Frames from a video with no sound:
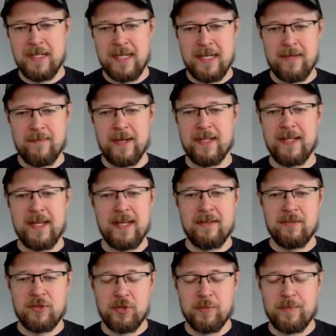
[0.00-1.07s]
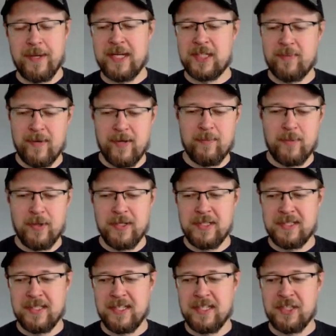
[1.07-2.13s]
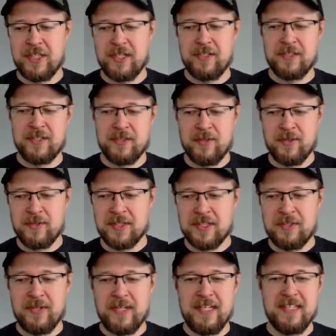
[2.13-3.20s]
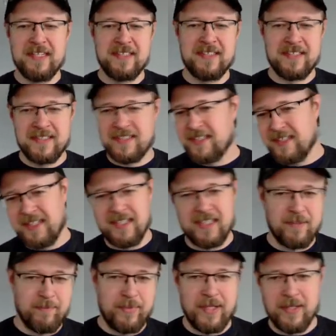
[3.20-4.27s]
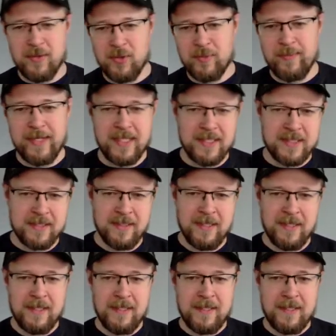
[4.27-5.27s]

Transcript: and then go back to PowerPoint, and then they share it to the wrong screen, and it can be a whole mess.